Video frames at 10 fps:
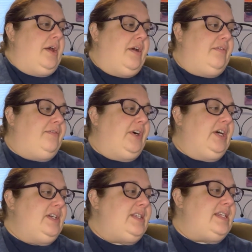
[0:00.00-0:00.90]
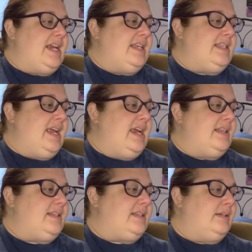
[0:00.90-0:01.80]
First is
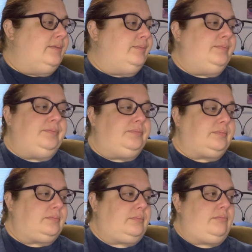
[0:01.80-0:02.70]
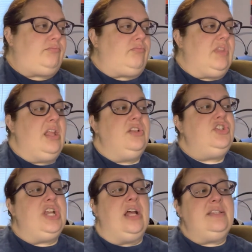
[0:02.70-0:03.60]
this
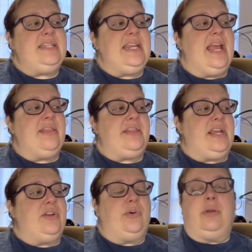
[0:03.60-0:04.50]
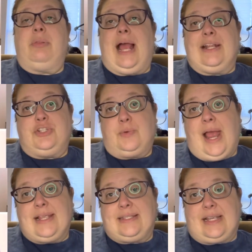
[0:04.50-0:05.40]
Chelsea and Theodore black
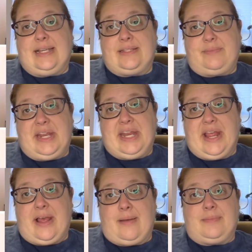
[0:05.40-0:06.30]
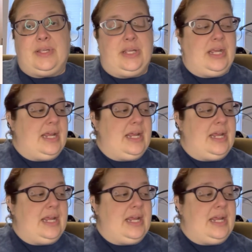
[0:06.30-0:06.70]
dress, size medium.